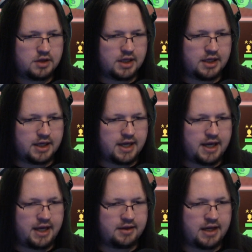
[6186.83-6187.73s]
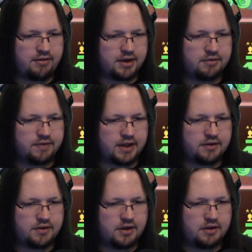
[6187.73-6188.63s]
Yeah, like I hate having to vent
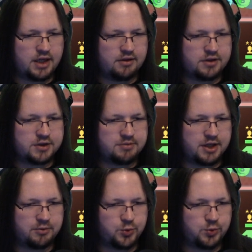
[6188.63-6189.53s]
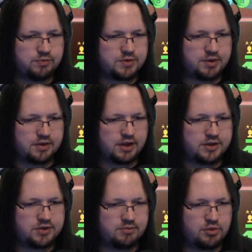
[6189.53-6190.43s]
out this many rooms
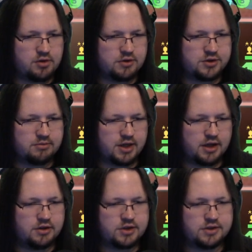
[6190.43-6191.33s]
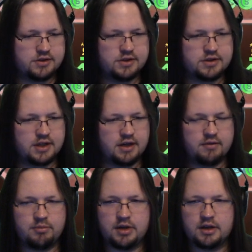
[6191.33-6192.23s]
because of borders in my engines. It's kind of
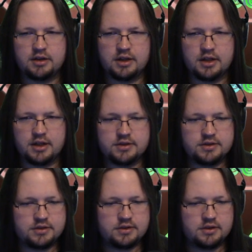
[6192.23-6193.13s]
a pain in the ass.